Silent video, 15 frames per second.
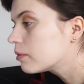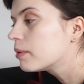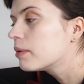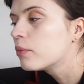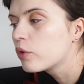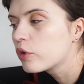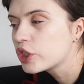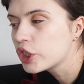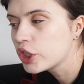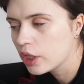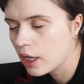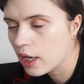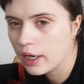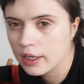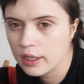bit more
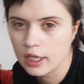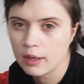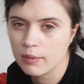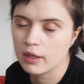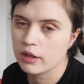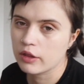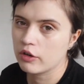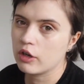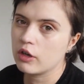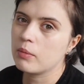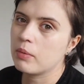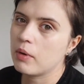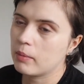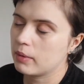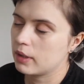shine coming through,
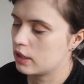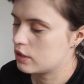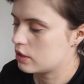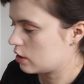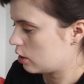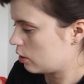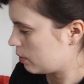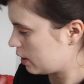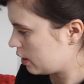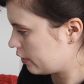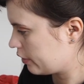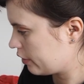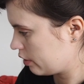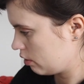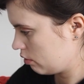probably to do
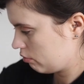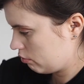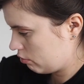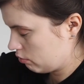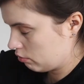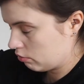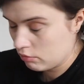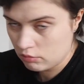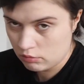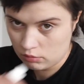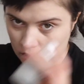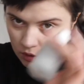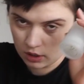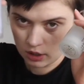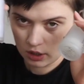with
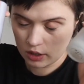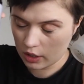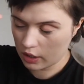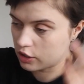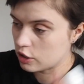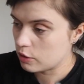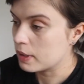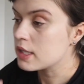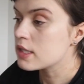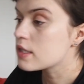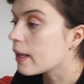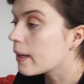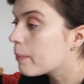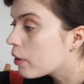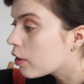these two bits
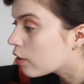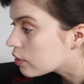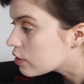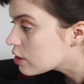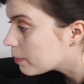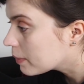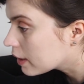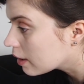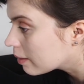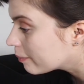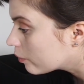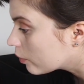that I put on to begin